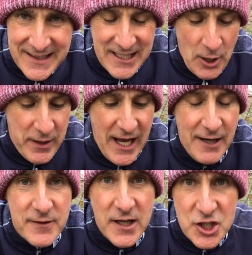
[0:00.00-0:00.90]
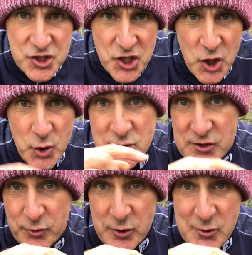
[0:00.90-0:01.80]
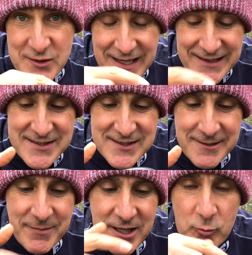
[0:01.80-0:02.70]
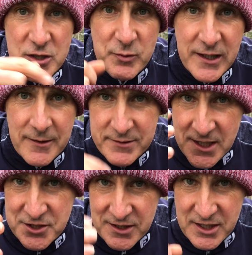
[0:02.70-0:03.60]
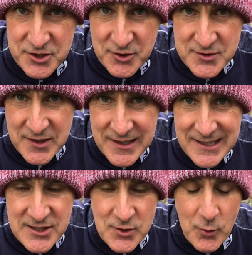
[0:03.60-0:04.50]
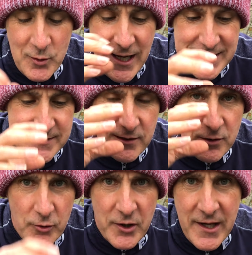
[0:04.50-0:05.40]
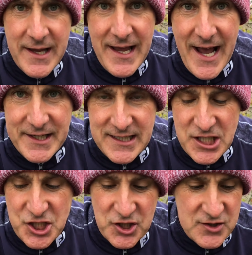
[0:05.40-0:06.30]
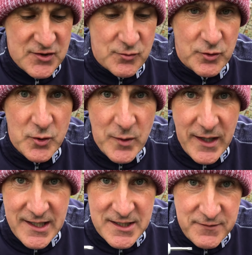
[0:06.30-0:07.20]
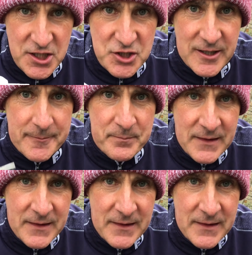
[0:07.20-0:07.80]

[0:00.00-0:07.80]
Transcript: Now, we have two screws in the SIM here which we can potentially adjust. So let's look at each screw individually.